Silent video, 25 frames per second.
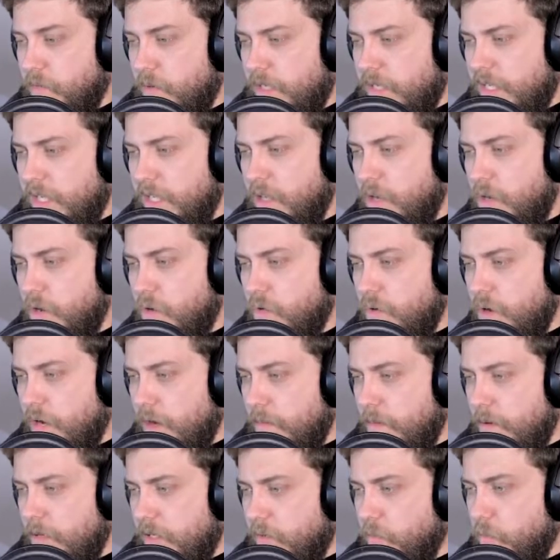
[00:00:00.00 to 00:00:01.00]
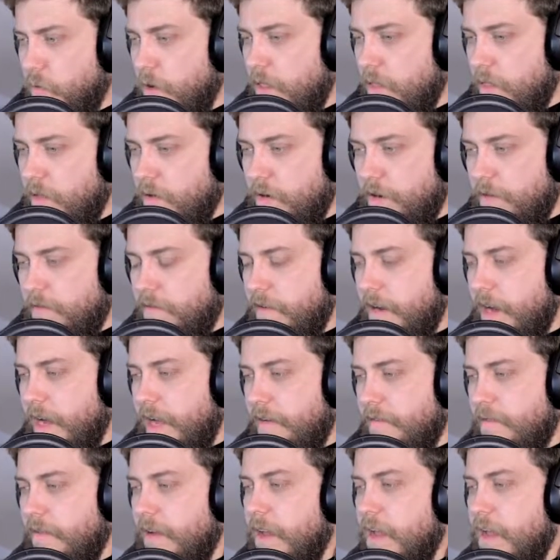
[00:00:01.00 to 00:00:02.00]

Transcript: I want to say the newcomers of $135.